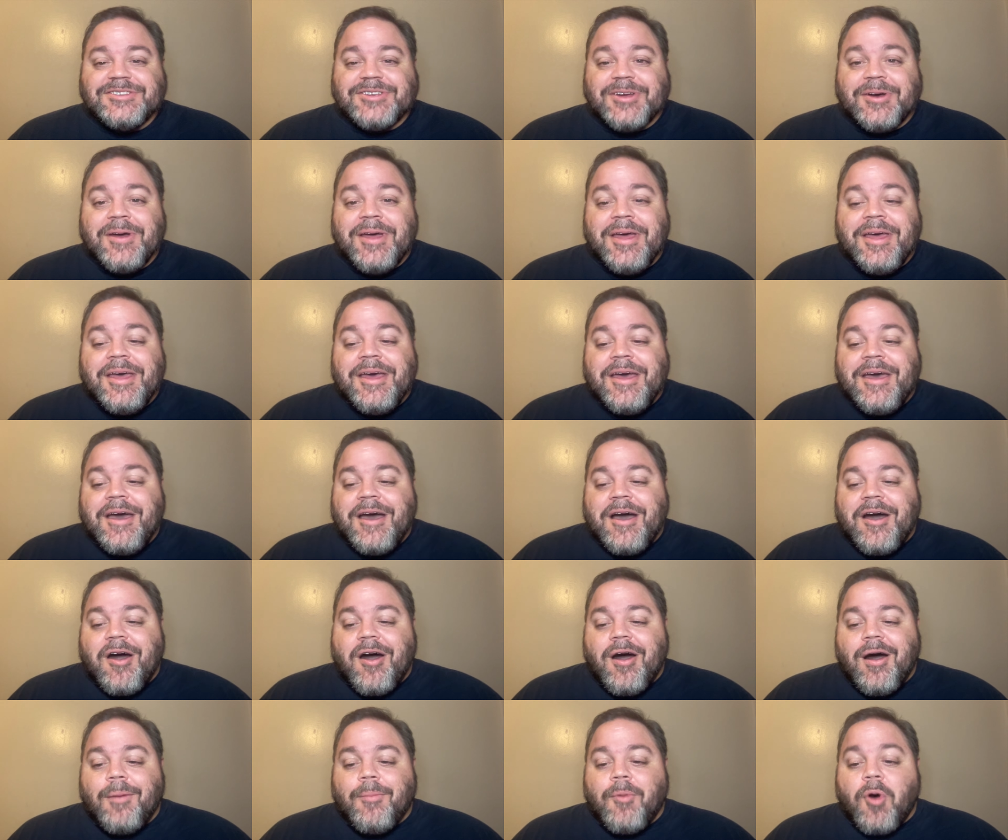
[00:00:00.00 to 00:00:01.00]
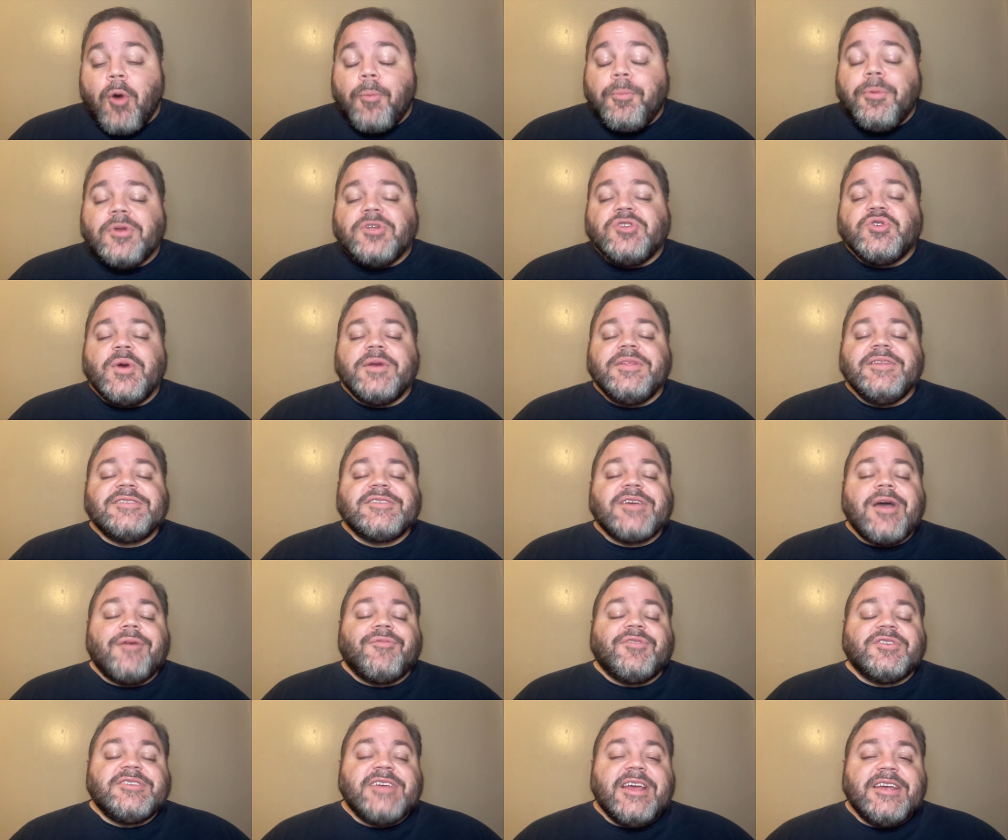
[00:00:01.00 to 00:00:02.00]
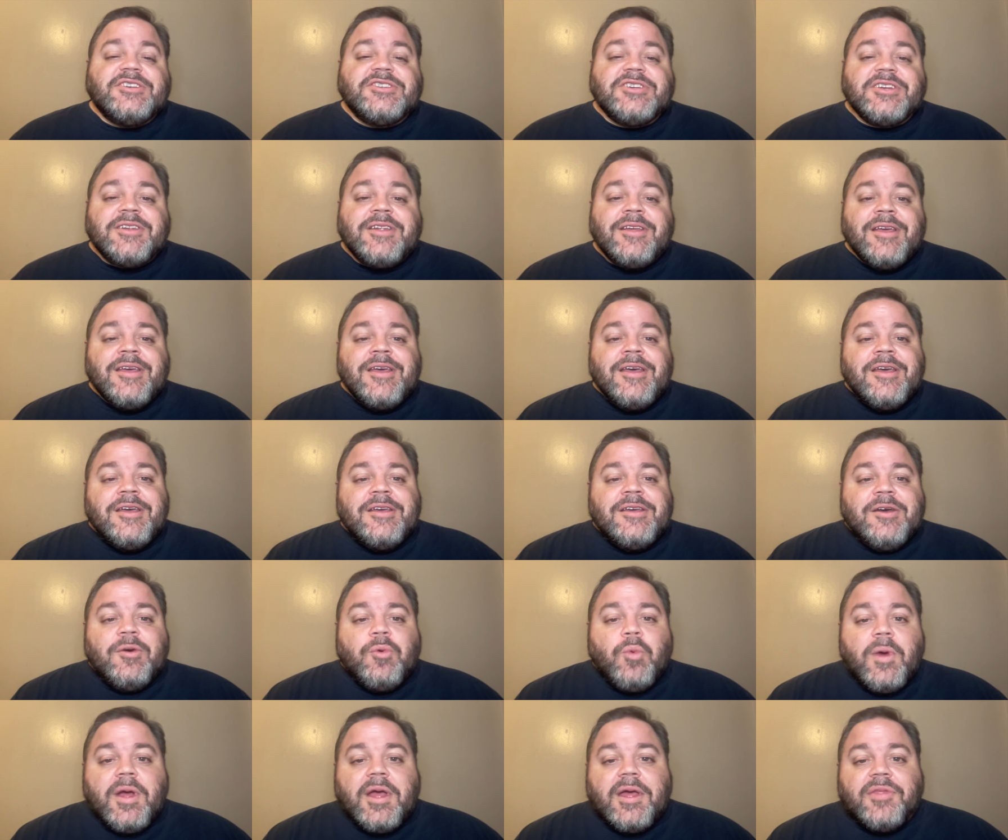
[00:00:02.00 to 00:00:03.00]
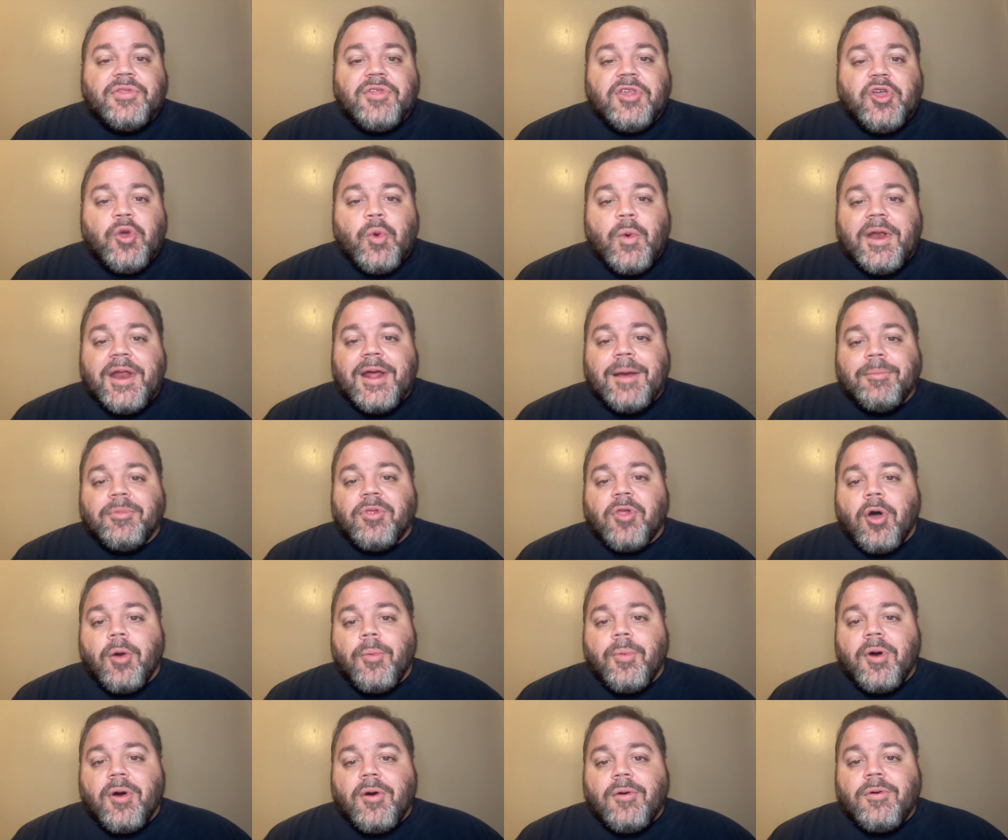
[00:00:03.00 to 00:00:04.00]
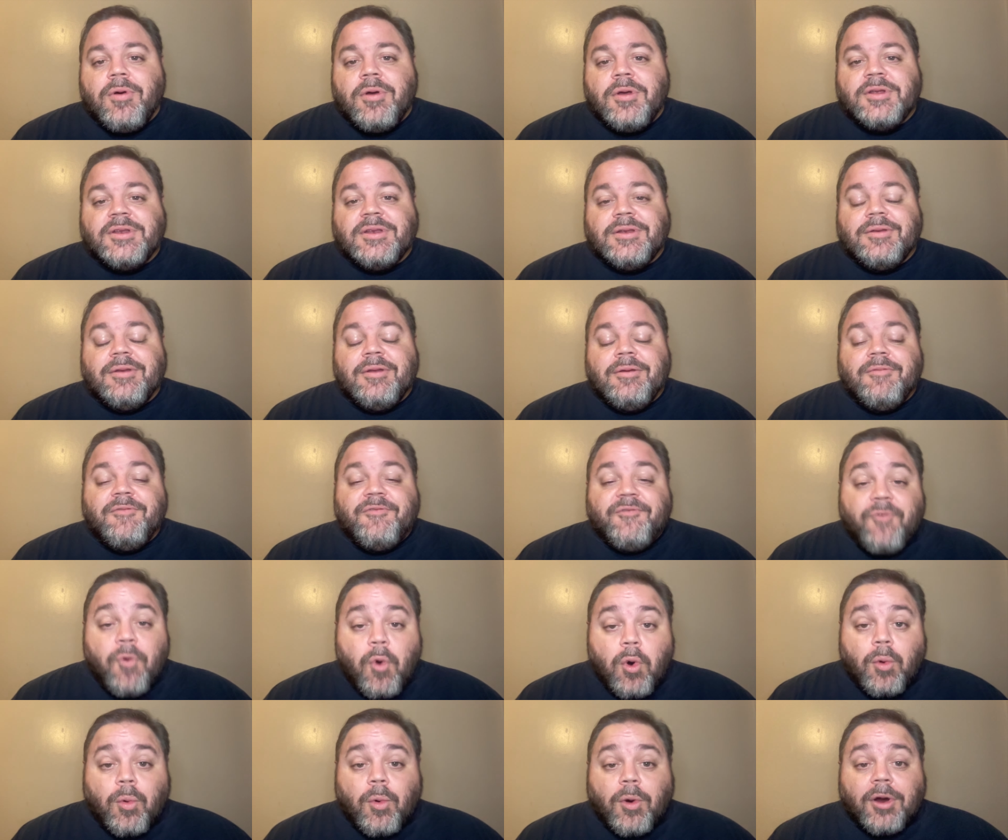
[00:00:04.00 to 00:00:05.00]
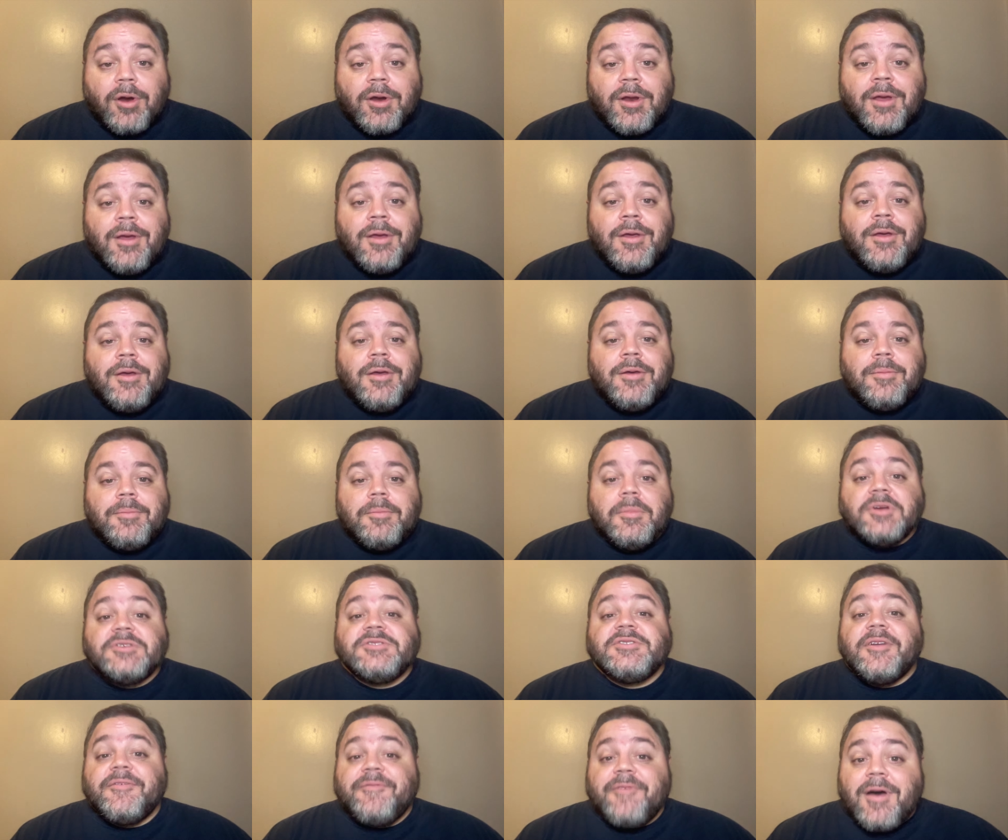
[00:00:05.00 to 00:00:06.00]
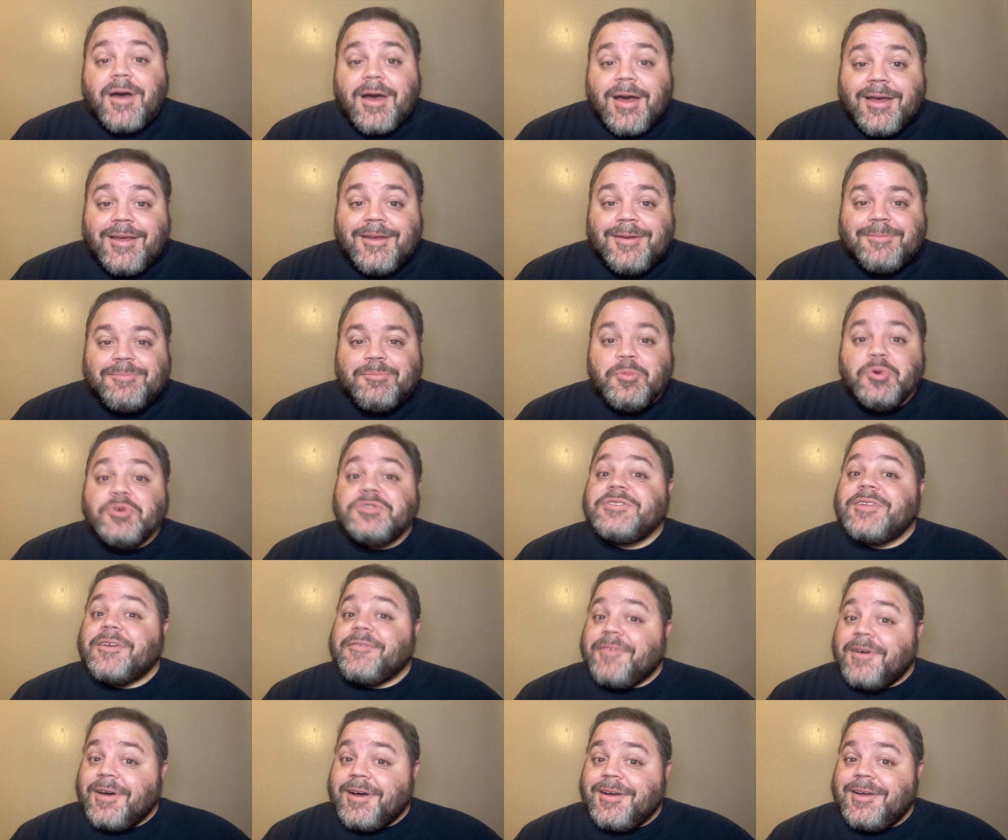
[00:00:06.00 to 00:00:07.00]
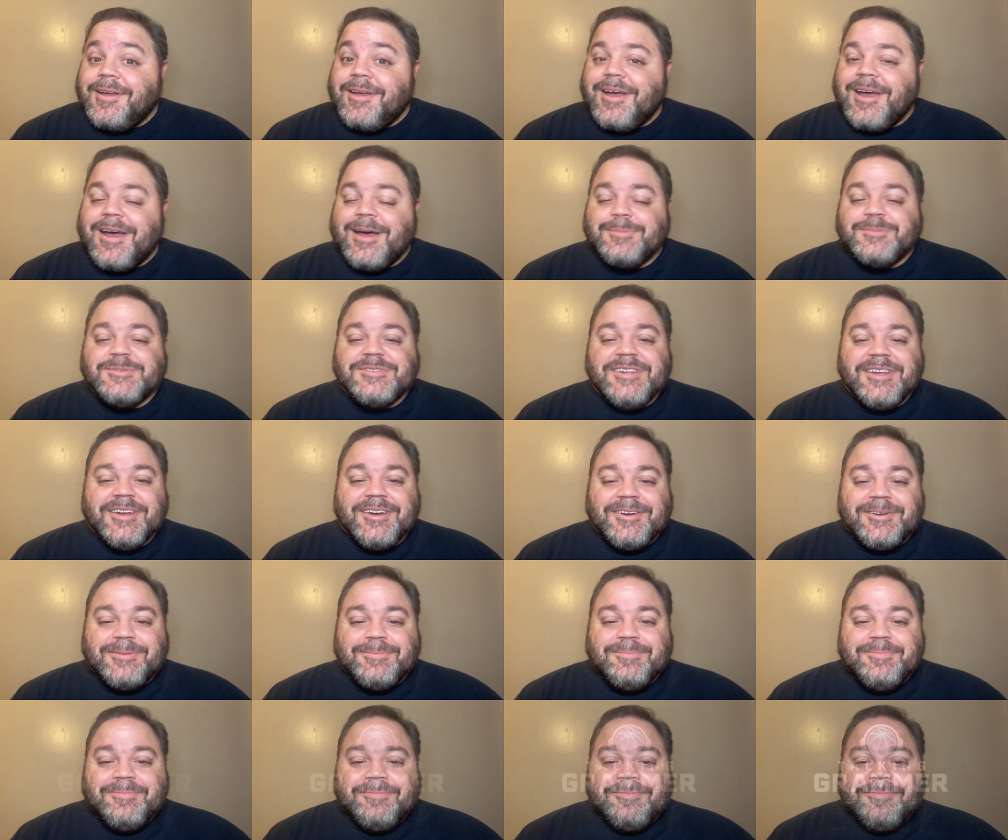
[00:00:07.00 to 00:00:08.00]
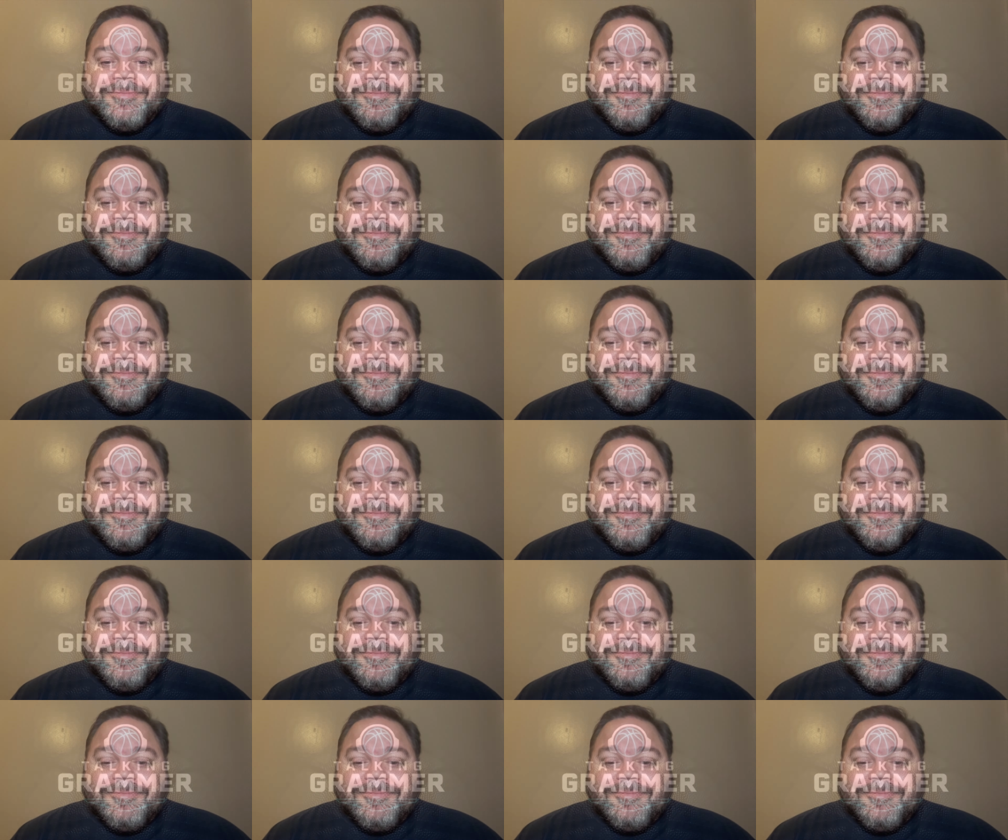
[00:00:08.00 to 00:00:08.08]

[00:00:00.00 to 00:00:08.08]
So, um, hope you enjoyed this conversation with UNM Lobo forward Mustapha Mustapha Amzil.